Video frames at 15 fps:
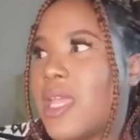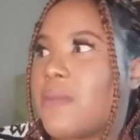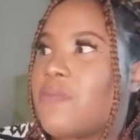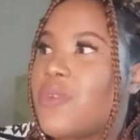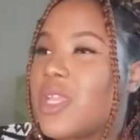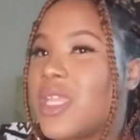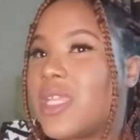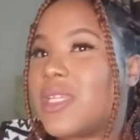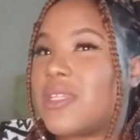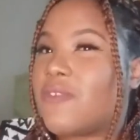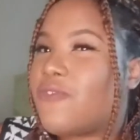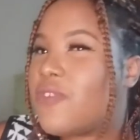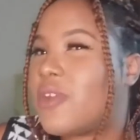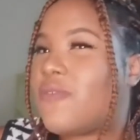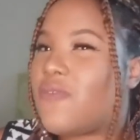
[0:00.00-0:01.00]
bringing
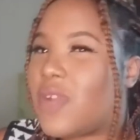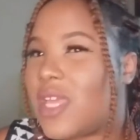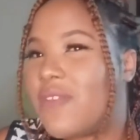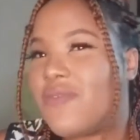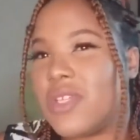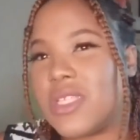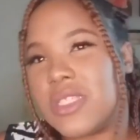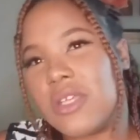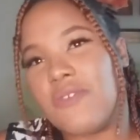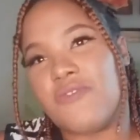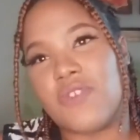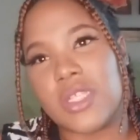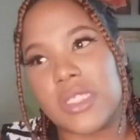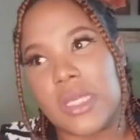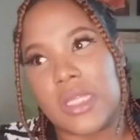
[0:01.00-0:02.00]
different flavors of
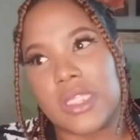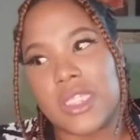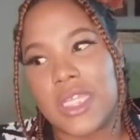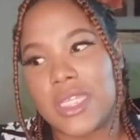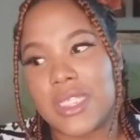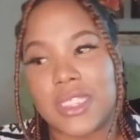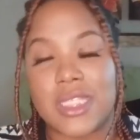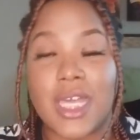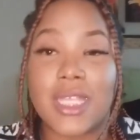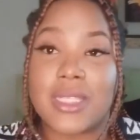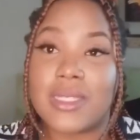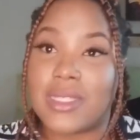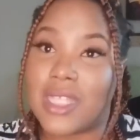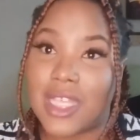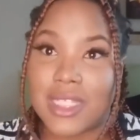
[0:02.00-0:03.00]
Frizzantes.
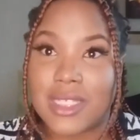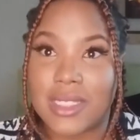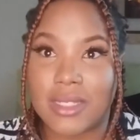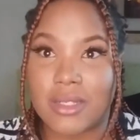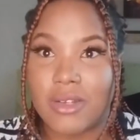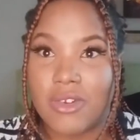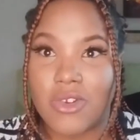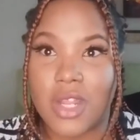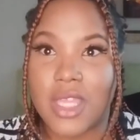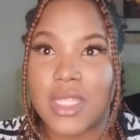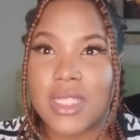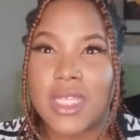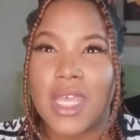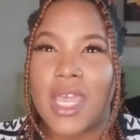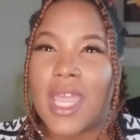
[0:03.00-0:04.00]
That's great.